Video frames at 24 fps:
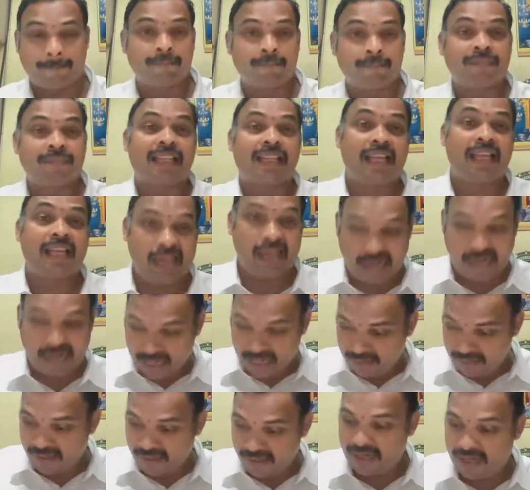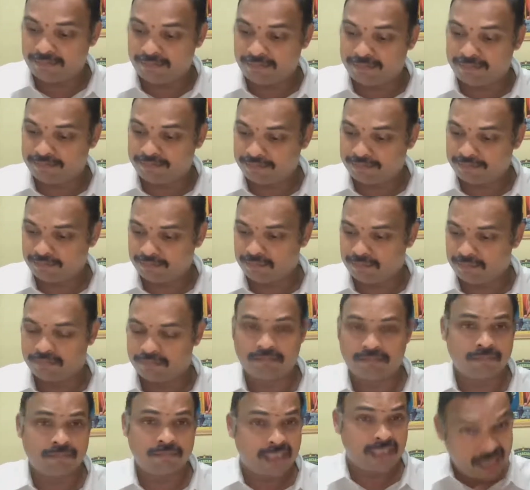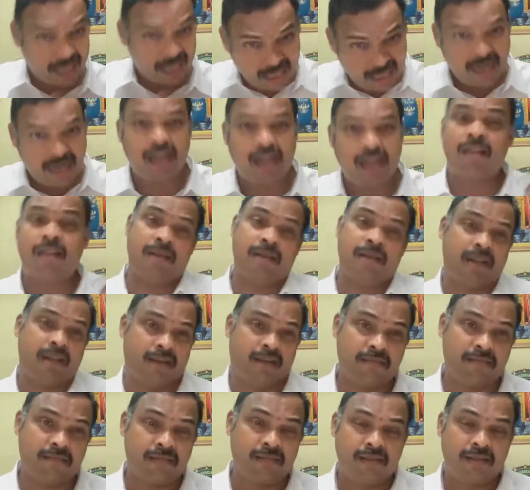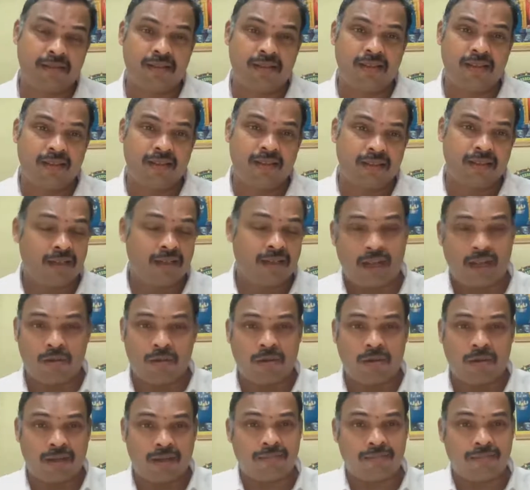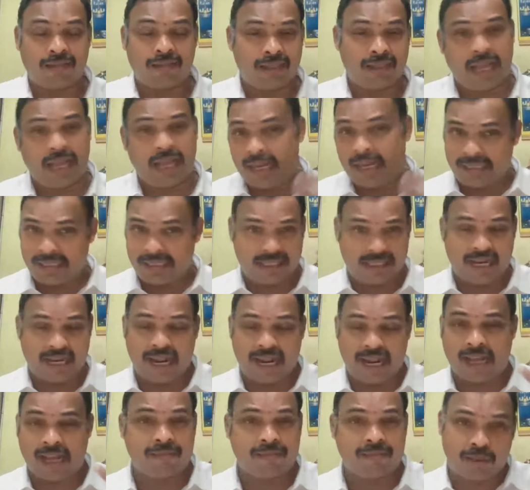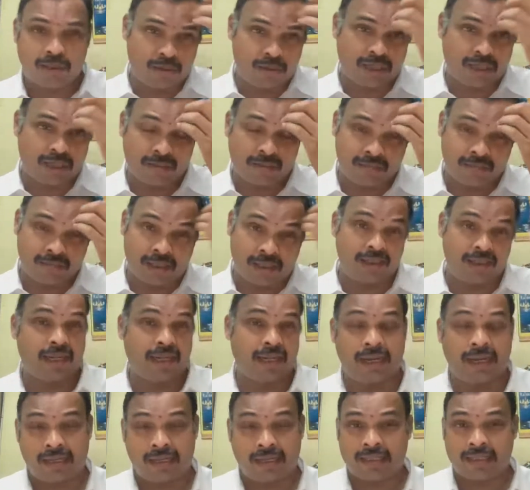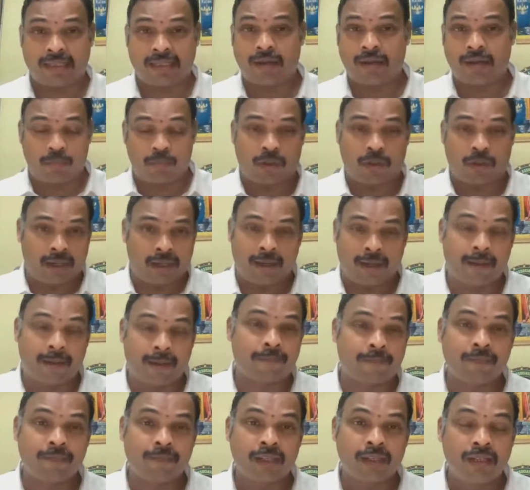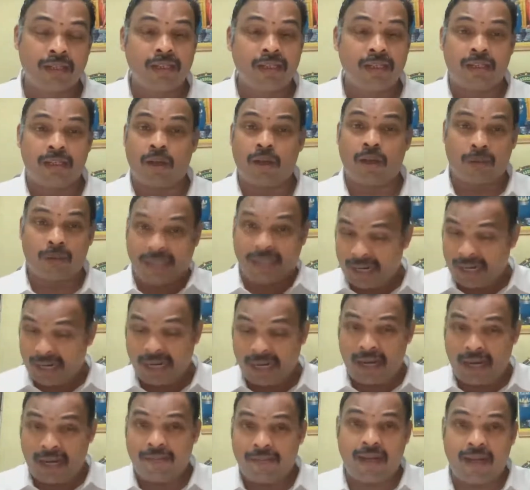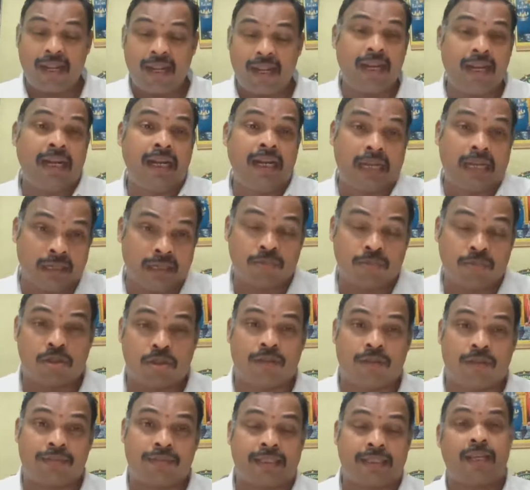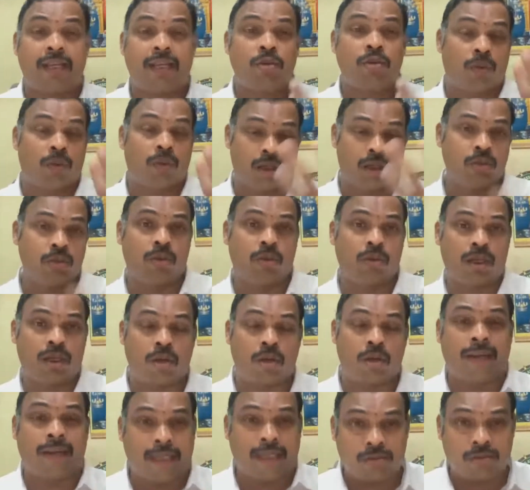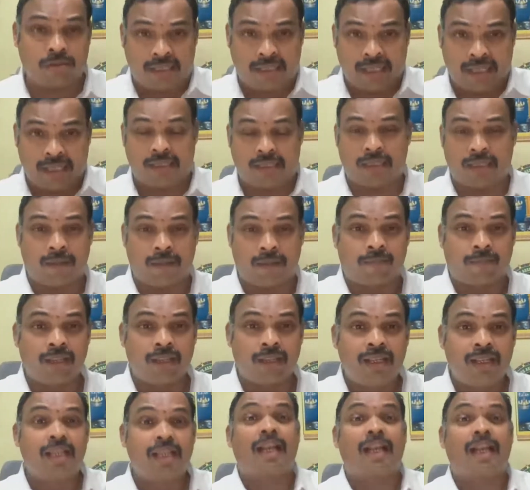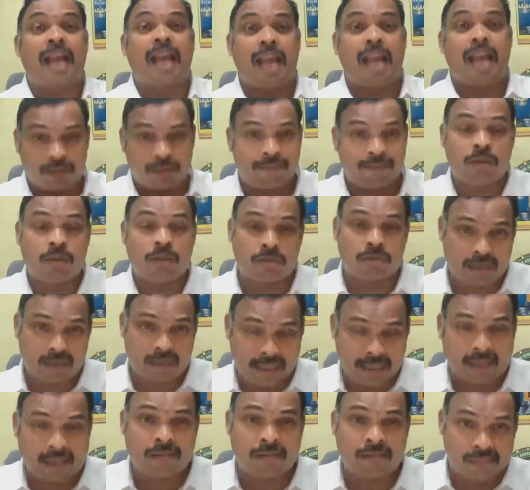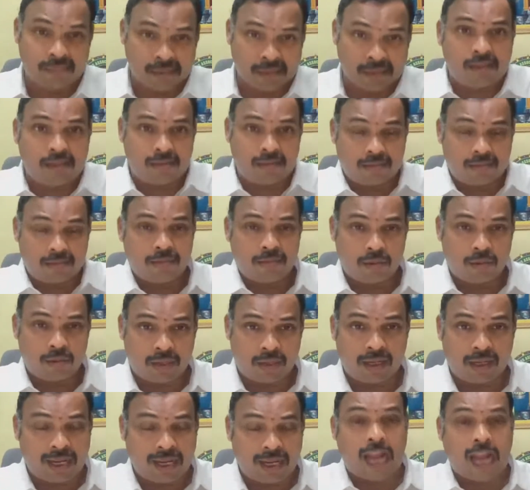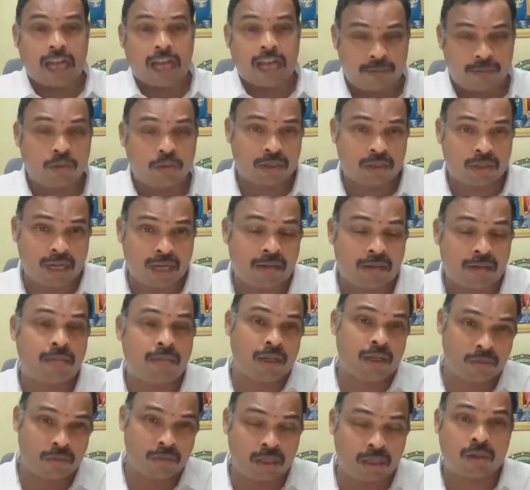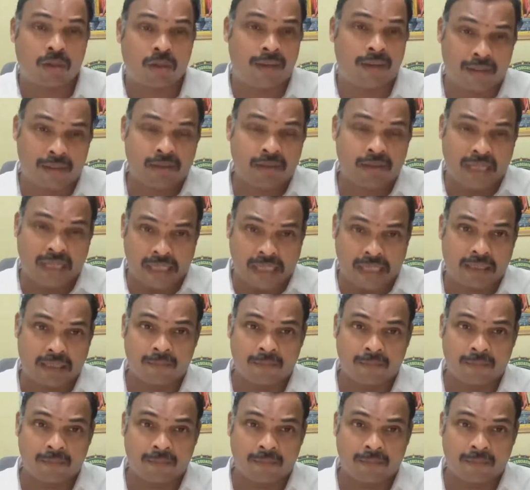Creativity. Creativity. Now, I'll just share with you some interesting point. Now, creativity in terms of, say, you are going to teach a cash flow statement. Okay, cash flow statement you are going to teach.